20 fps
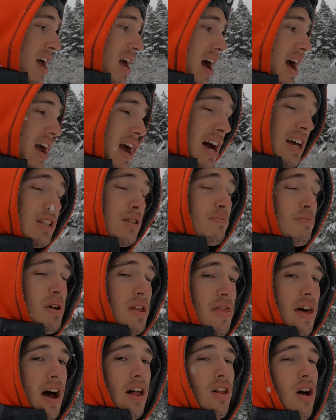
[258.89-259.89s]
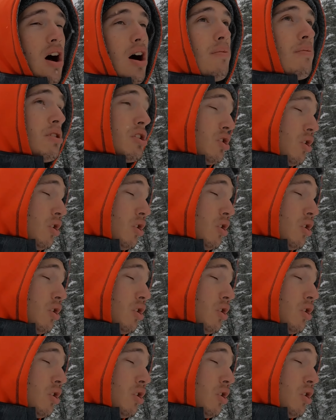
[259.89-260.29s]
It hasn't been that long, but